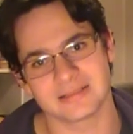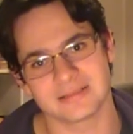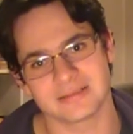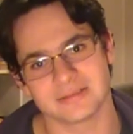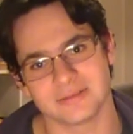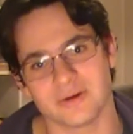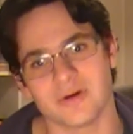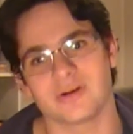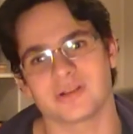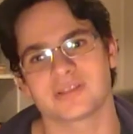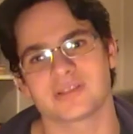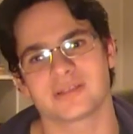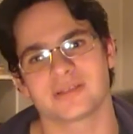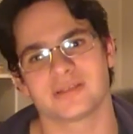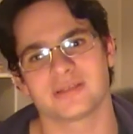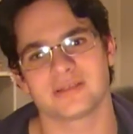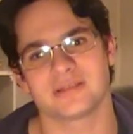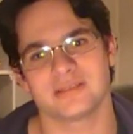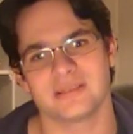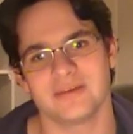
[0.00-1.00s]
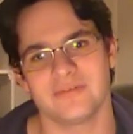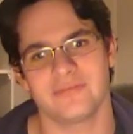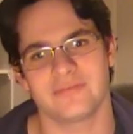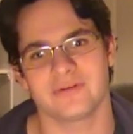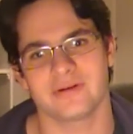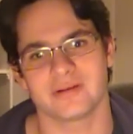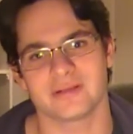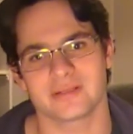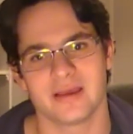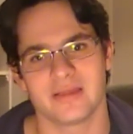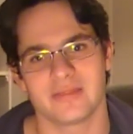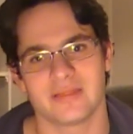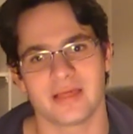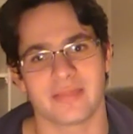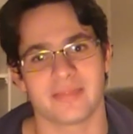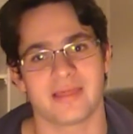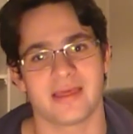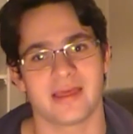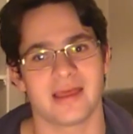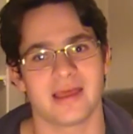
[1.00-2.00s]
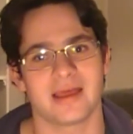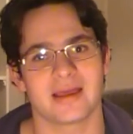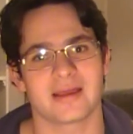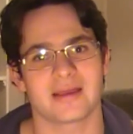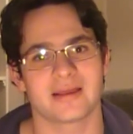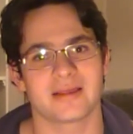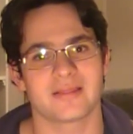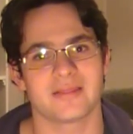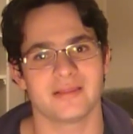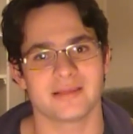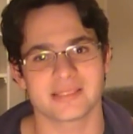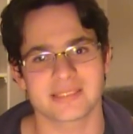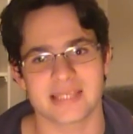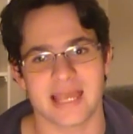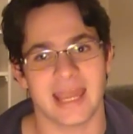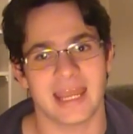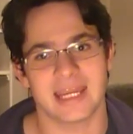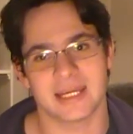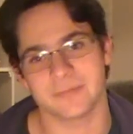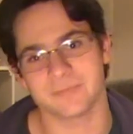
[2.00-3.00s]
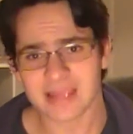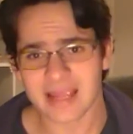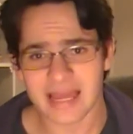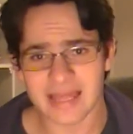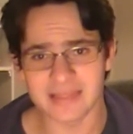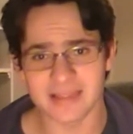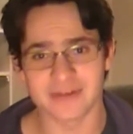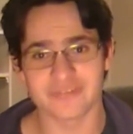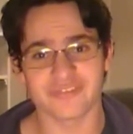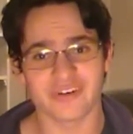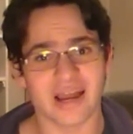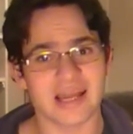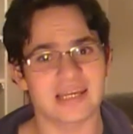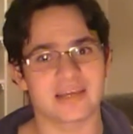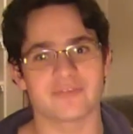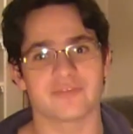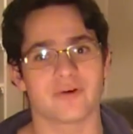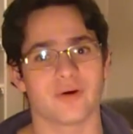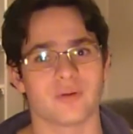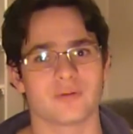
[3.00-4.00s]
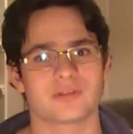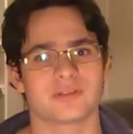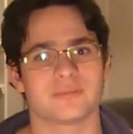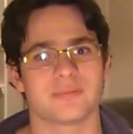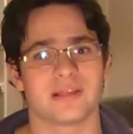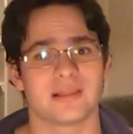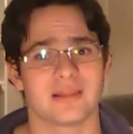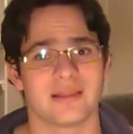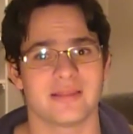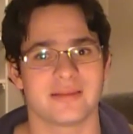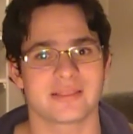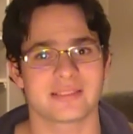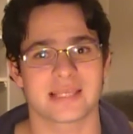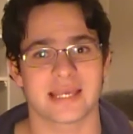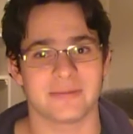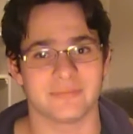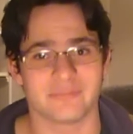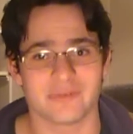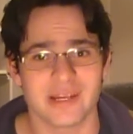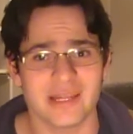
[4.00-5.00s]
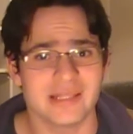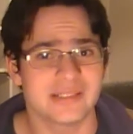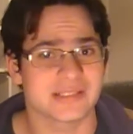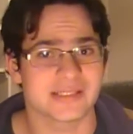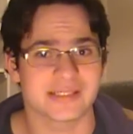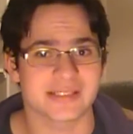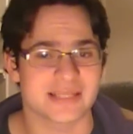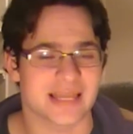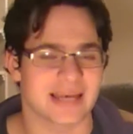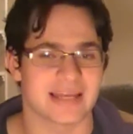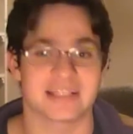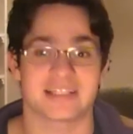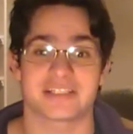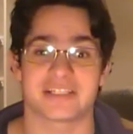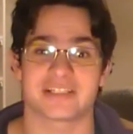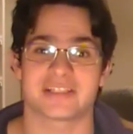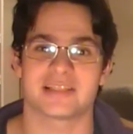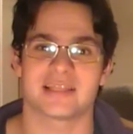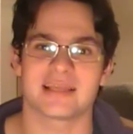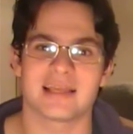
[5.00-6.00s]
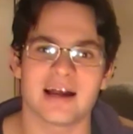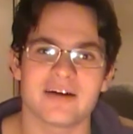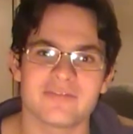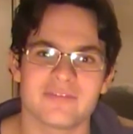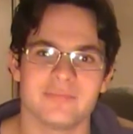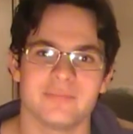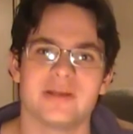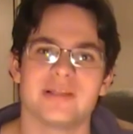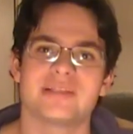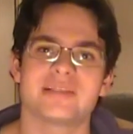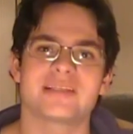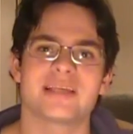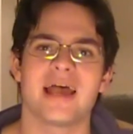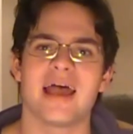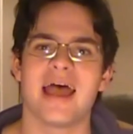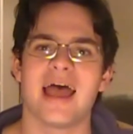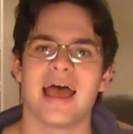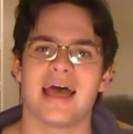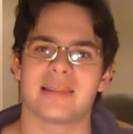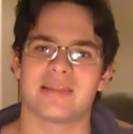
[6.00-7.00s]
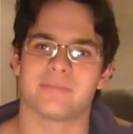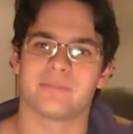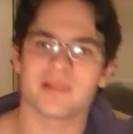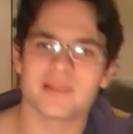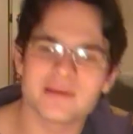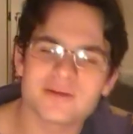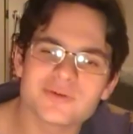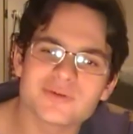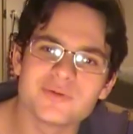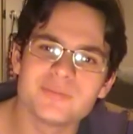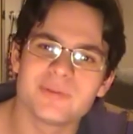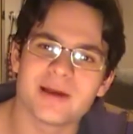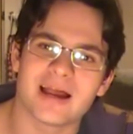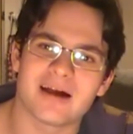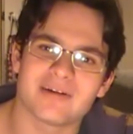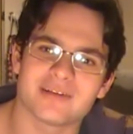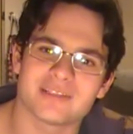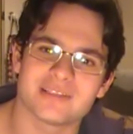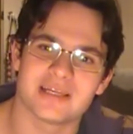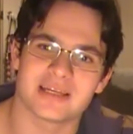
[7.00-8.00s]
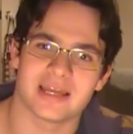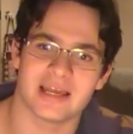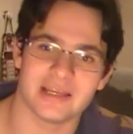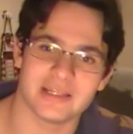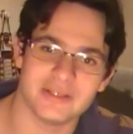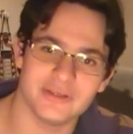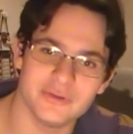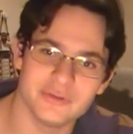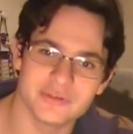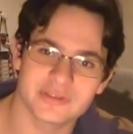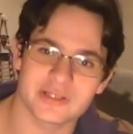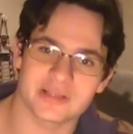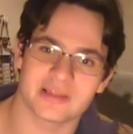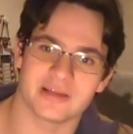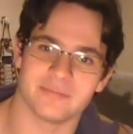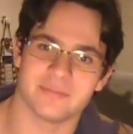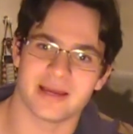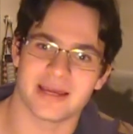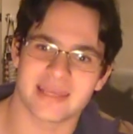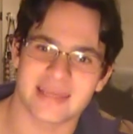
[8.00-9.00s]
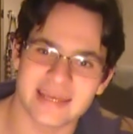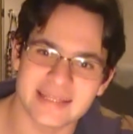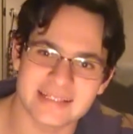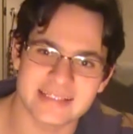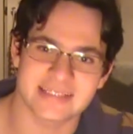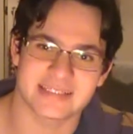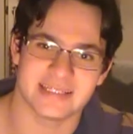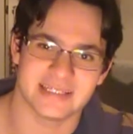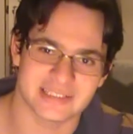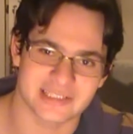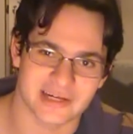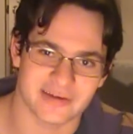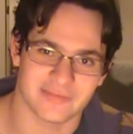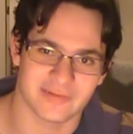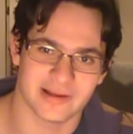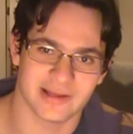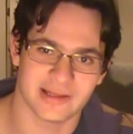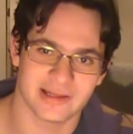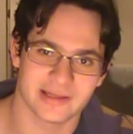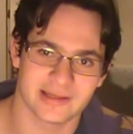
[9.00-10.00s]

not different, that they're the same, and they're fighting for ultimately the same reasons, and it's just the governments and the political powers that are using them against each other.